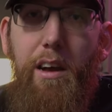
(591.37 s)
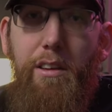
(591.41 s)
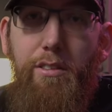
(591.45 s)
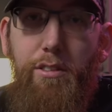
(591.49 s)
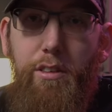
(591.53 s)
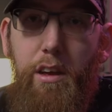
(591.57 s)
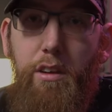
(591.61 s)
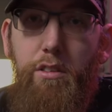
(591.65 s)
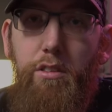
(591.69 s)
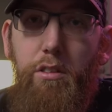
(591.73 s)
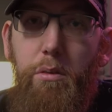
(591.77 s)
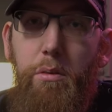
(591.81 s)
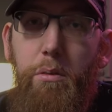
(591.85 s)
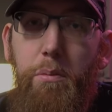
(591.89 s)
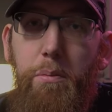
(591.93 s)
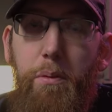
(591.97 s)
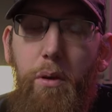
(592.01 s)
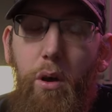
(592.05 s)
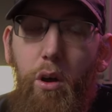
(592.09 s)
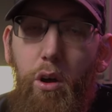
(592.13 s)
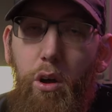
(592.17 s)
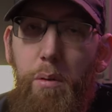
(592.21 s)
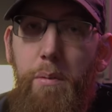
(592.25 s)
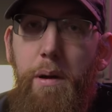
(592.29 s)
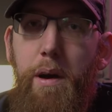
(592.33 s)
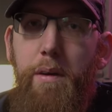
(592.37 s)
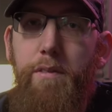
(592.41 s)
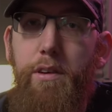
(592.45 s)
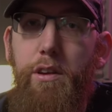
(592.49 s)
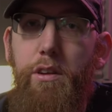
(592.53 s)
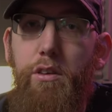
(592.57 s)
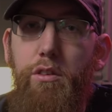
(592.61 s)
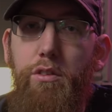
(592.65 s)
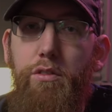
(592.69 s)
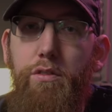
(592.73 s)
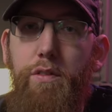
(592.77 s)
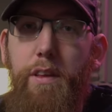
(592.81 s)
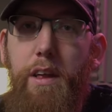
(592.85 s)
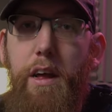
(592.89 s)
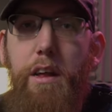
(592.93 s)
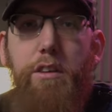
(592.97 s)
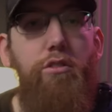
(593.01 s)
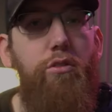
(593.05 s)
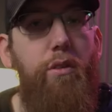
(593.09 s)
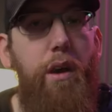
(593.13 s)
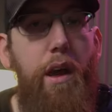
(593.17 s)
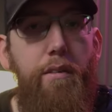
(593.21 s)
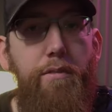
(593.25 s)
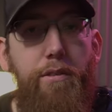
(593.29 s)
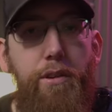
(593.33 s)
I schedule all my videos for
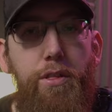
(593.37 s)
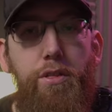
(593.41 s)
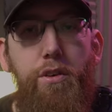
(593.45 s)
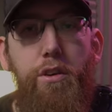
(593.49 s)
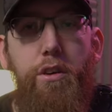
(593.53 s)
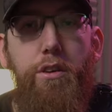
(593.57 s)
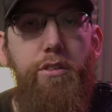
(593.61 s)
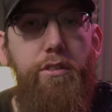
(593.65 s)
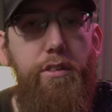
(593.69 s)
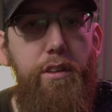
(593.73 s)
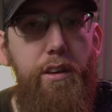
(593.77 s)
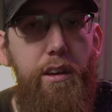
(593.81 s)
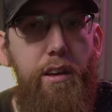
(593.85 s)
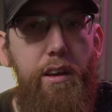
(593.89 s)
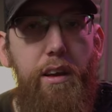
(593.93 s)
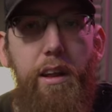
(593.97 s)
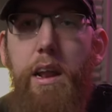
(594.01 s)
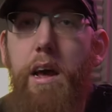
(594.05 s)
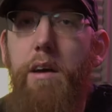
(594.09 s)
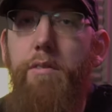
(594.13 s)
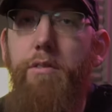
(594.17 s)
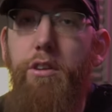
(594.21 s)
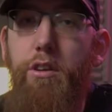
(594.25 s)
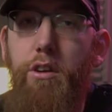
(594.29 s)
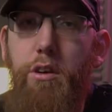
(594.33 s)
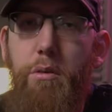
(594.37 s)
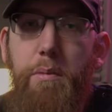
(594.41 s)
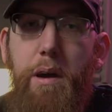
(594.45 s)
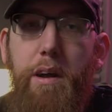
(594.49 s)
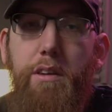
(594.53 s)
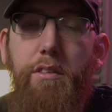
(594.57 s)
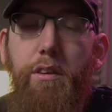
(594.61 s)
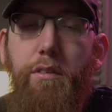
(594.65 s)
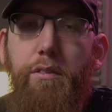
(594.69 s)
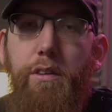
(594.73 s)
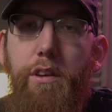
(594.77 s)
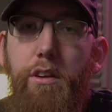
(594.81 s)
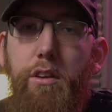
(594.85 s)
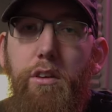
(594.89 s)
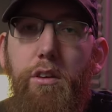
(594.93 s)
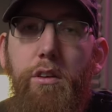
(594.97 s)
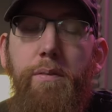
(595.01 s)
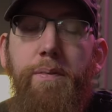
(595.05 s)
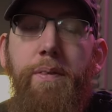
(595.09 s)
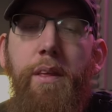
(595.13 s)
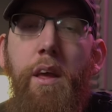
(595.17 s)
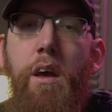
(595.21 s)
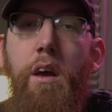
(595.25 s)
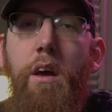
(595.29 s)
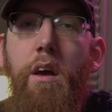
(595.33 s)
that, so every Thursday I'll have a new magic
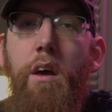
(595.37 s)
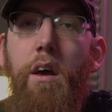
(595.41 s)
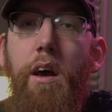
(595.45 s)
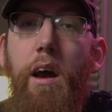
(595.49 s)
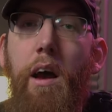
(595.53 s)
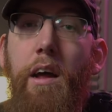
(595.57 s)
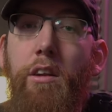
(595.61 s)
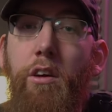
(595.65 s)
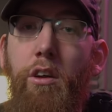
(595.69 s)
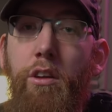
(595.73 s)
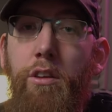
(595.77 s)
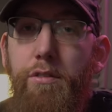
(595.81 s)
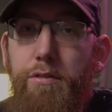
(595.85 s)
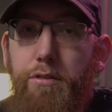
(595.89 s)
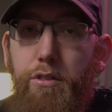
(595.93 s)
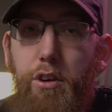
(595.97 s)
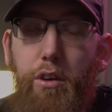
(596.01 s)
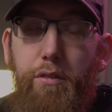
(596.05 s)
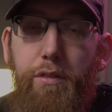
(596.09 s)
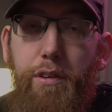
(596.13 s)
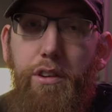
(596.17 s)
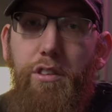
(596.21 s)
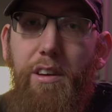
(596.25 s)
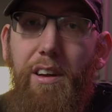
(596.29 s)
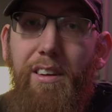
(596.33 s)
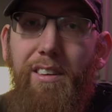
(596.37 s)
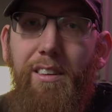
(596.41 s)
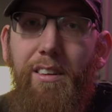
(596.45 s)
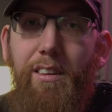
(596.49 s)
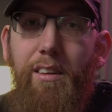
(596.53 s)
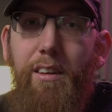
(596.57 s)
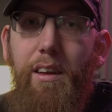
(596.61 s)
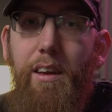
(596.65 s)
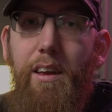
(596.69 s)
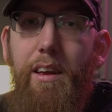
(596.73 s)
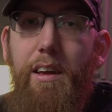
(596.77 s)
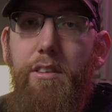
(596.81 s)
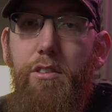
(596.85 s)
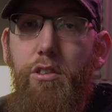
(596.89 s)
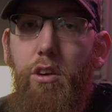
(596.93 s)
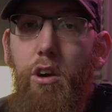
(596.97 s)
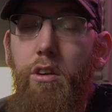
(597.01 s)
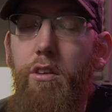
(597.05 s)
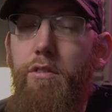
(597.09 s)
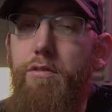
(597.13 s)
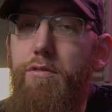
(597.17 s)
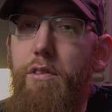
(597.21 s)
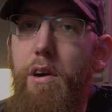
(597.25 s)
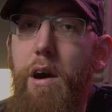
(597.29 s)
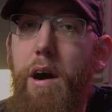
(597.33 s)
video, and on the photography channel it's
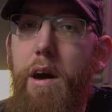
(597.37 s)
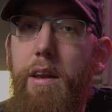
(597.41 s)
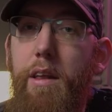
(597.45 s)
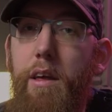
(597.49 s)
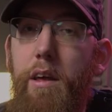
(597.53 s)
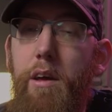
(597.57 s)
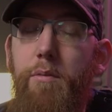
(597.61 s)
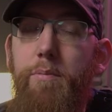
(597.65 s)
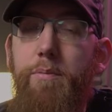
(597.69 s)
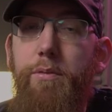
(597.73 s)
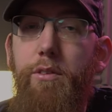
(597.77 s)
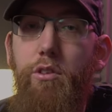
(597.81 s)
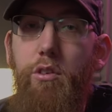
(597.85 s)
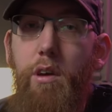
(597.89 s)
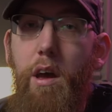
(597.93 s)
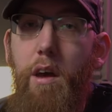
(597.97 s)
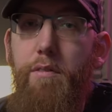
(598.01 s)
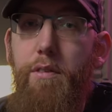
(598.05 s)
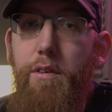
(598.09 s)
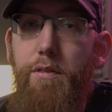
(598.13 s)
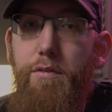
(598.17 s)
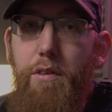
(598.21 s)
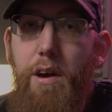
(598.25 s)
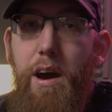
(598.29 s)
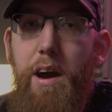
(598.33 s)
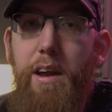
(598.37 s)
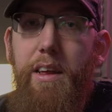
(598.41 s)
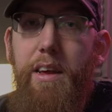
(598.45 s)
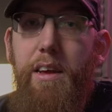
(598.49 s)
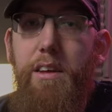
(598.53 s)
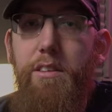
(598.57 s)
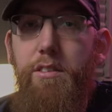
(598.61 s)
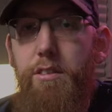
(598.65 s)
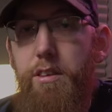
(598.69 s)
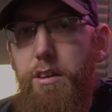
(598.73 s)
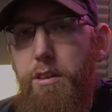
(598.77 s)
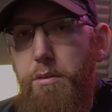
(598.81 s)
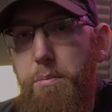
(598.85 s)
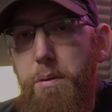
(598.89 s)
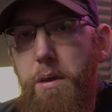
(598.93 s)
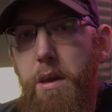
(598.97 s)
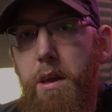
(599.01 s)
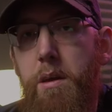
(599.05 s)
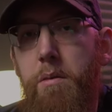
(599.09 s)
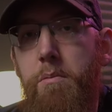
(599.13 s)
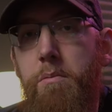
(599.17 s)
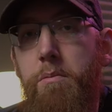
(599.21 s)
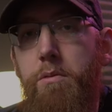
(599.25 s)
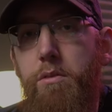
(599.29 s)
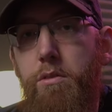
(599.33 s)
on a Friday, so every Friday at 6
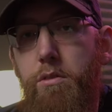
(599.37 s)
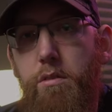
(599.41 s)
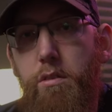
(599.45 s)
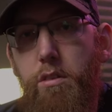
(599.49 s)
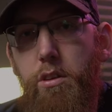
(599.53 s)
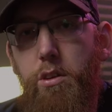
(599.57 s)
p.m.